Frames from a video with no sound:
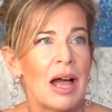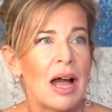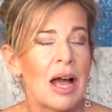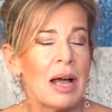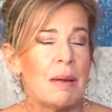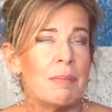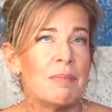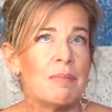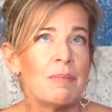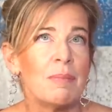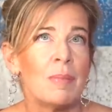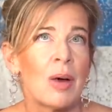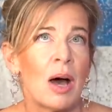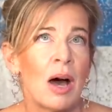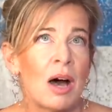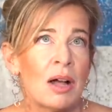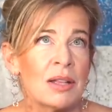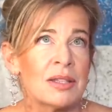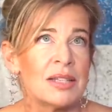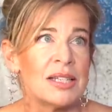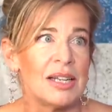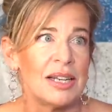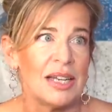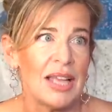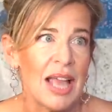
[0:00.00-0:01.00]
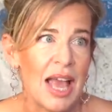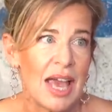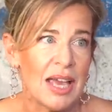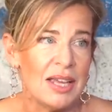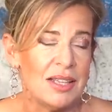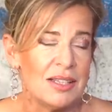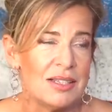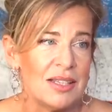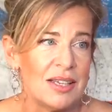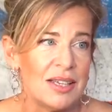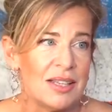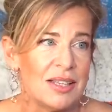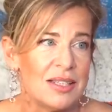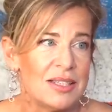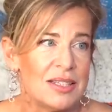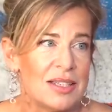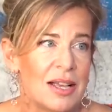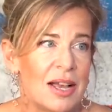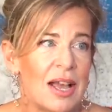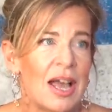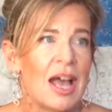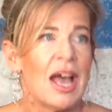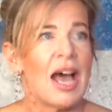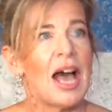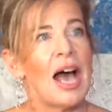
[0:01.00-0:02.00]
I'm utterly hated.
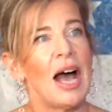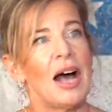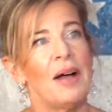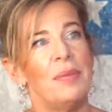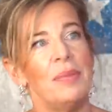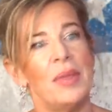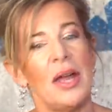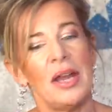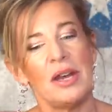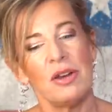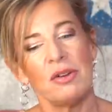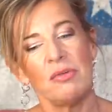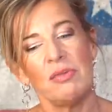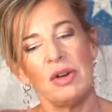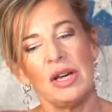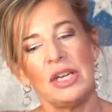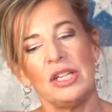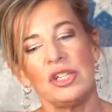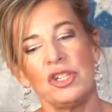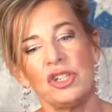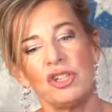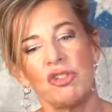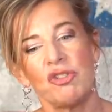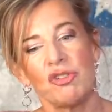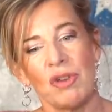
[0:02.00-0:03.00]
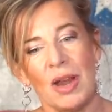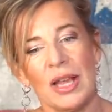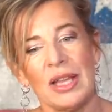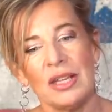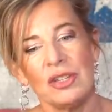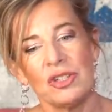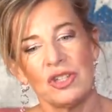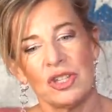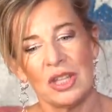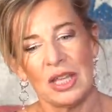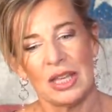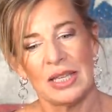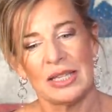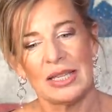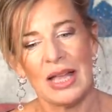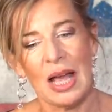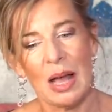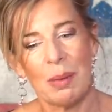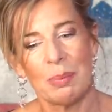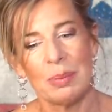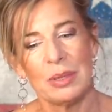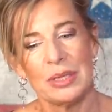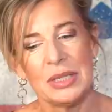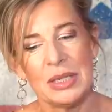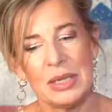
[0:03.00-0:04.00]
And then a really strange thing has
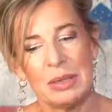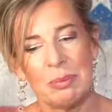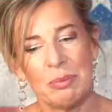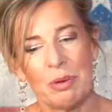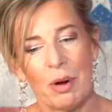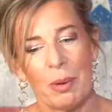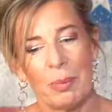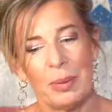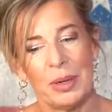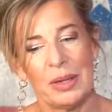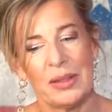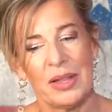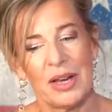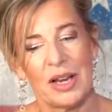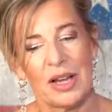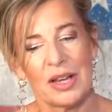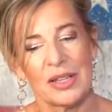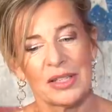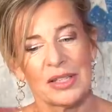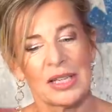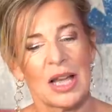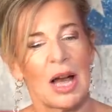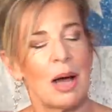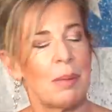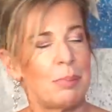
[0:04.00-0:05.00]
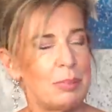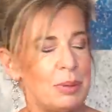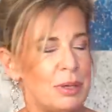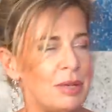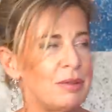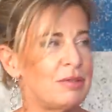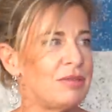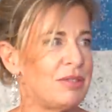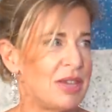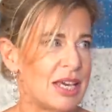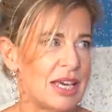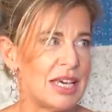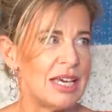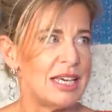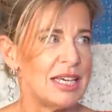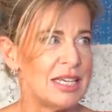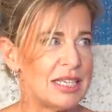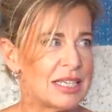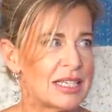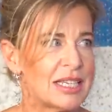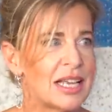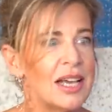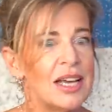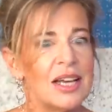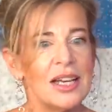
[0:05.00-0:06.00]
happened in probably the last couple of
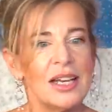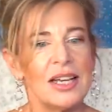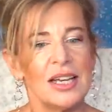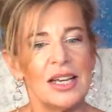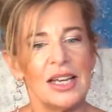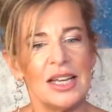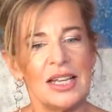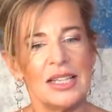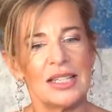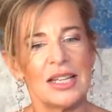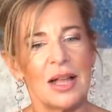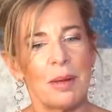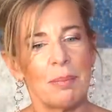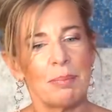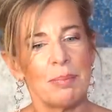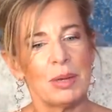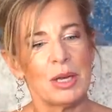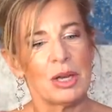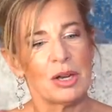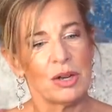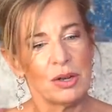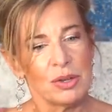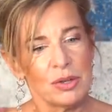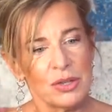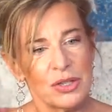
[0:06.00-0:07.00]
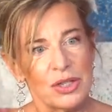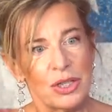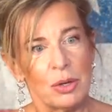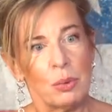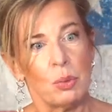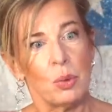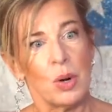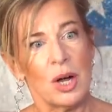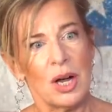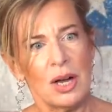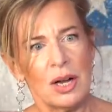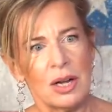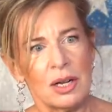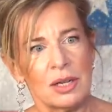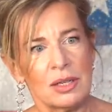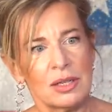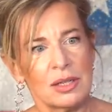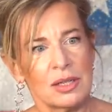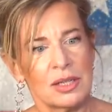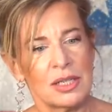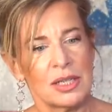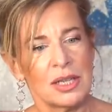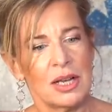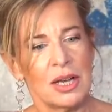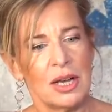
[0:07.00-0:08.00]
years is that because the
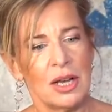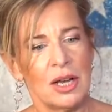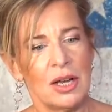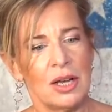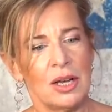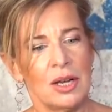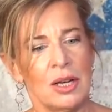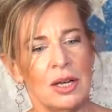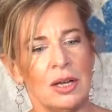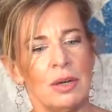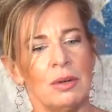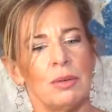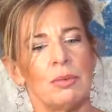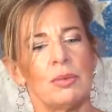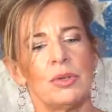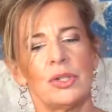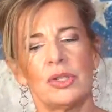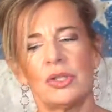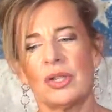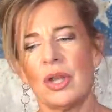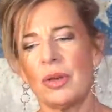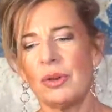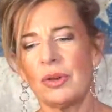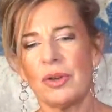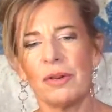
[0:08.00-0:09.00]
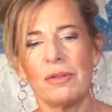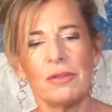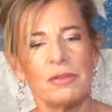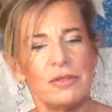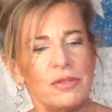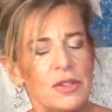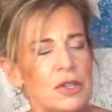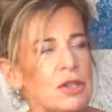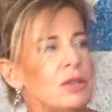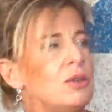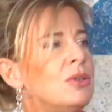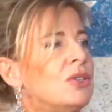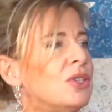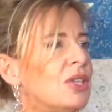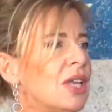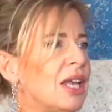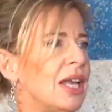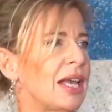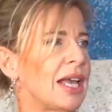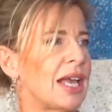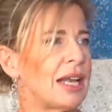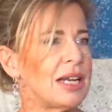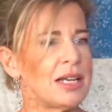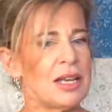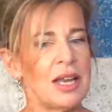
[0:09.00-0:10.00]
world was so
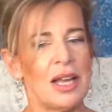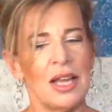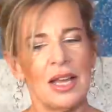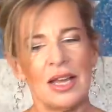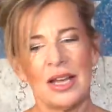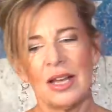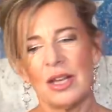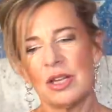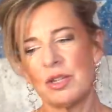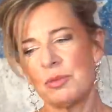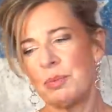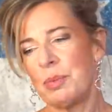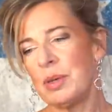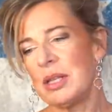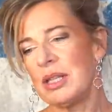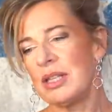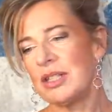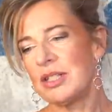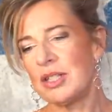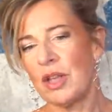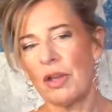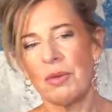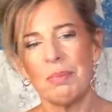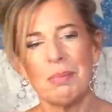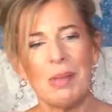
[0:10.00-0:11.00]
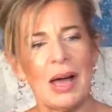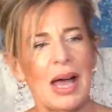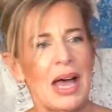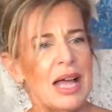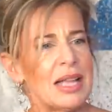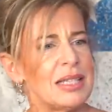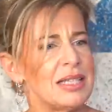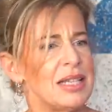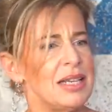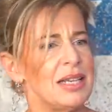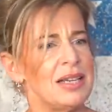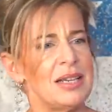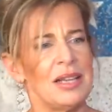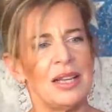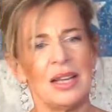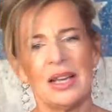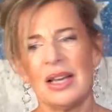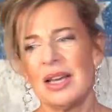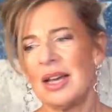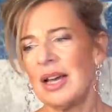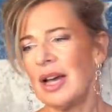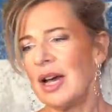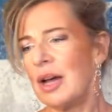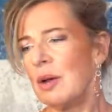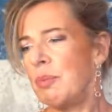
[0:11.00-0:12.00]
confusing and has been so mad and
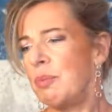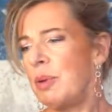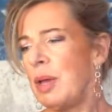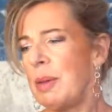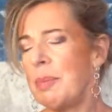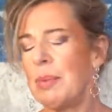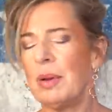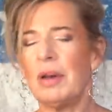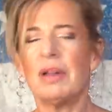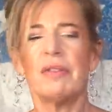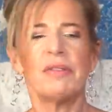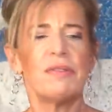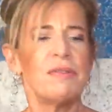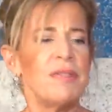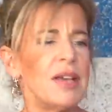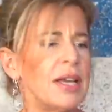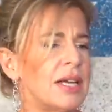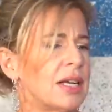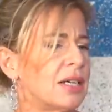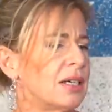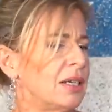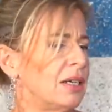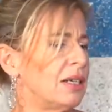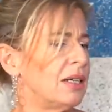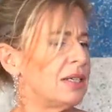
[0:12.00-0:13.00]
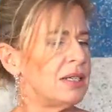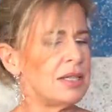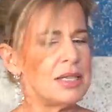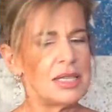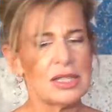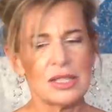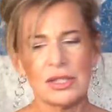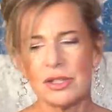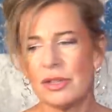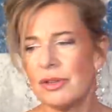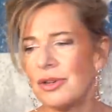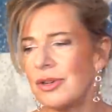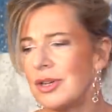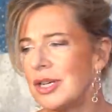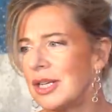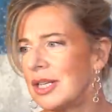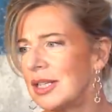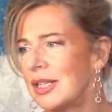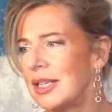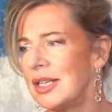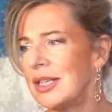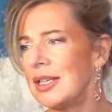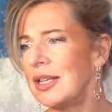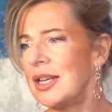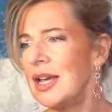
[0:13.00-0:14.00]
and people are fickle and
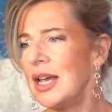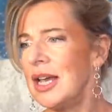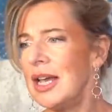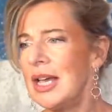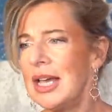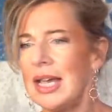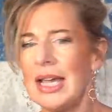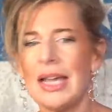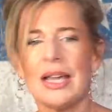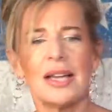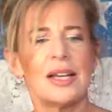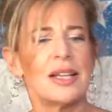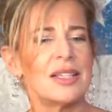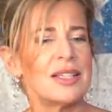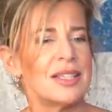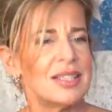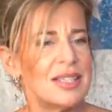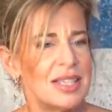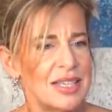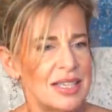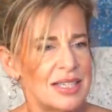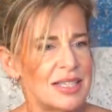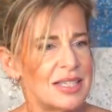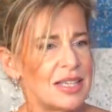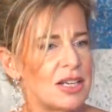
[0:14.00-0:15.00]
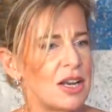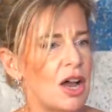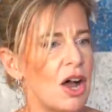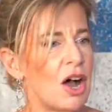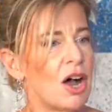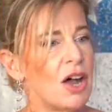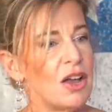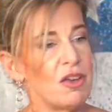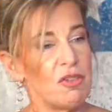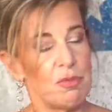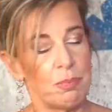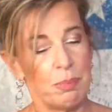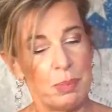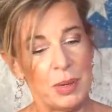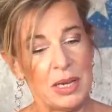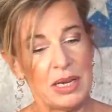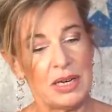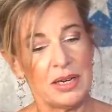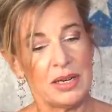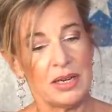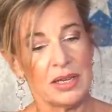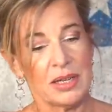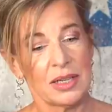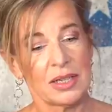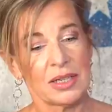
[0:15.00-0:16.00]
disloyal and inconsistent. I have
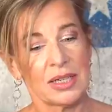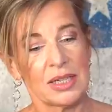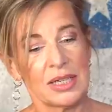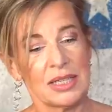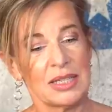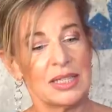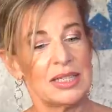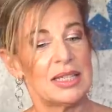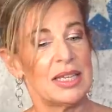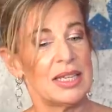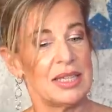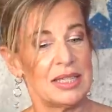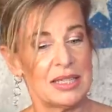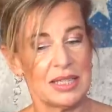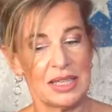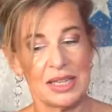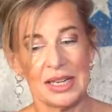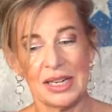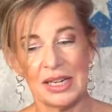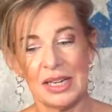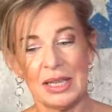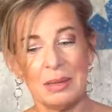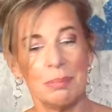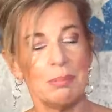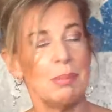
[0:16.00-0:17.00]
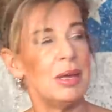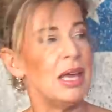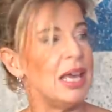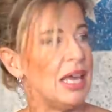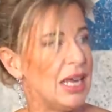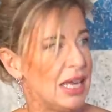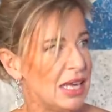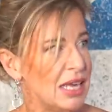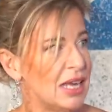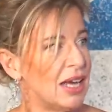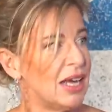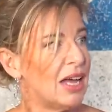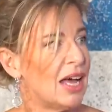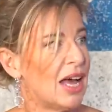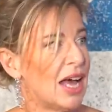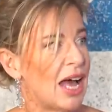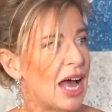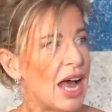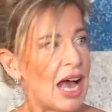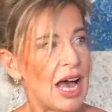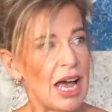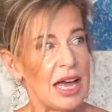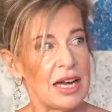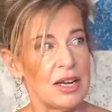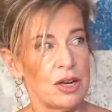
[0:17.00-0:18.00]
been consistently me,
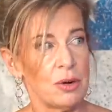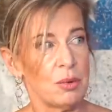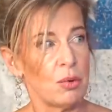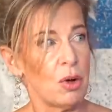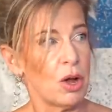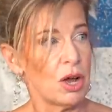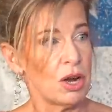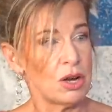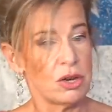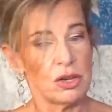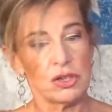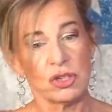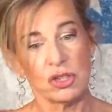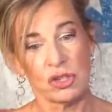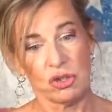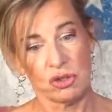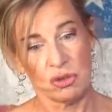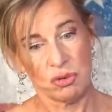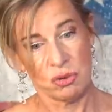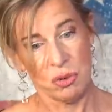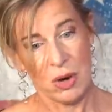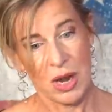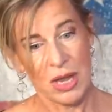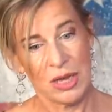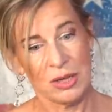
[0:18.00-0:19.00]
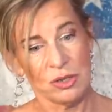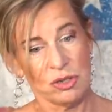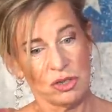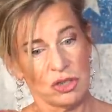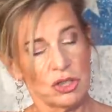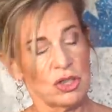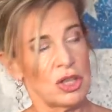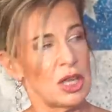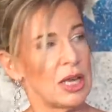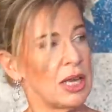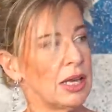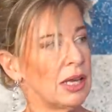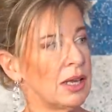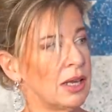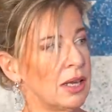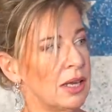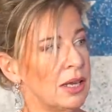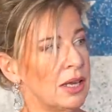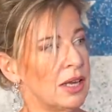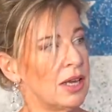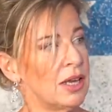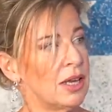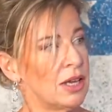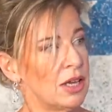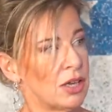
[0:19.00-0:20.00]
and a, and a strange thing
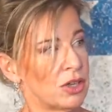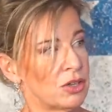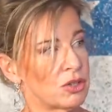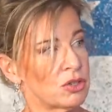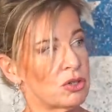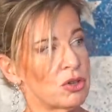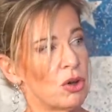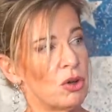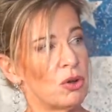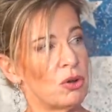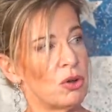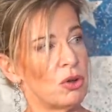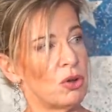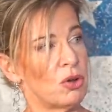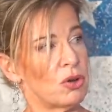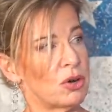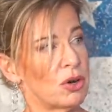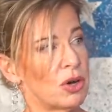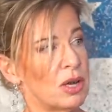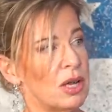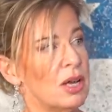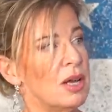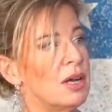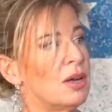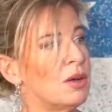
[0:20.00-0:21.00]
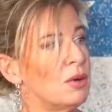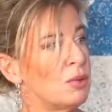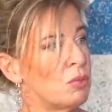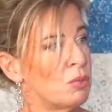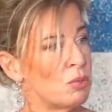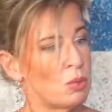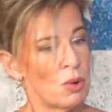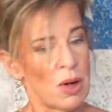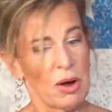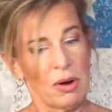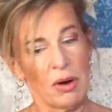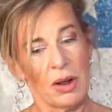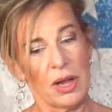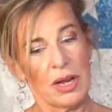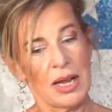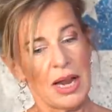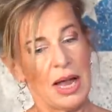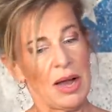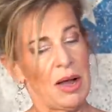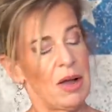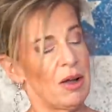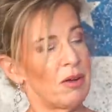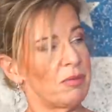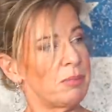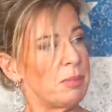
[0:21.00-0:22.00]
has gone on where I
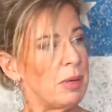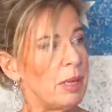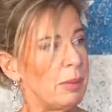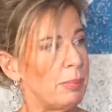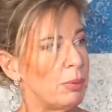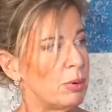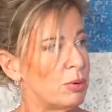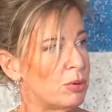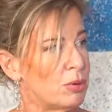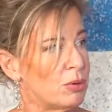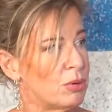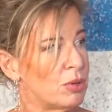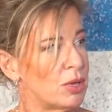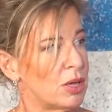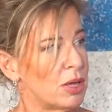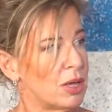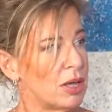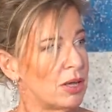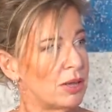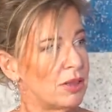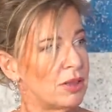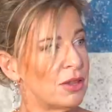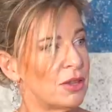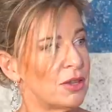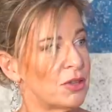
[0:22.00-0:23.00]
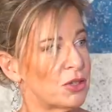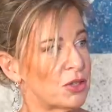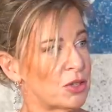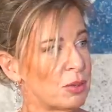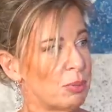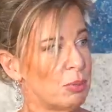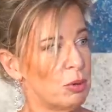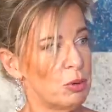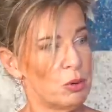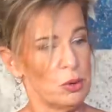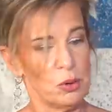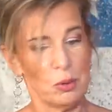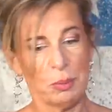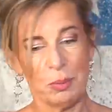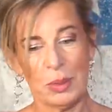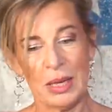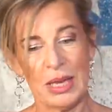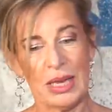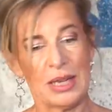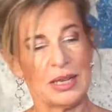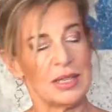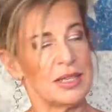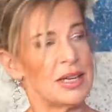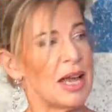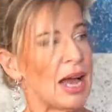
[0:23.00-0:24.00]
now have people that support
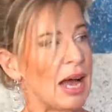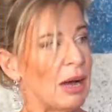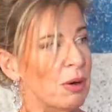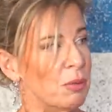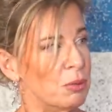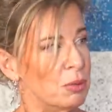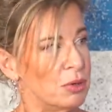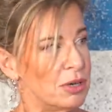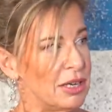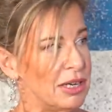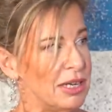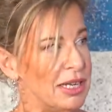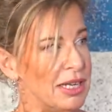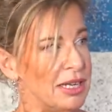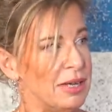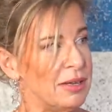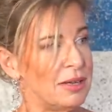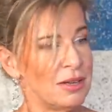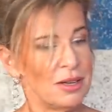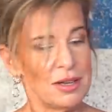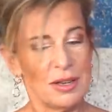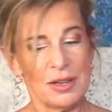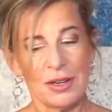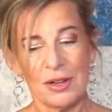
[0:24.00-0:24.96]
me and outwardly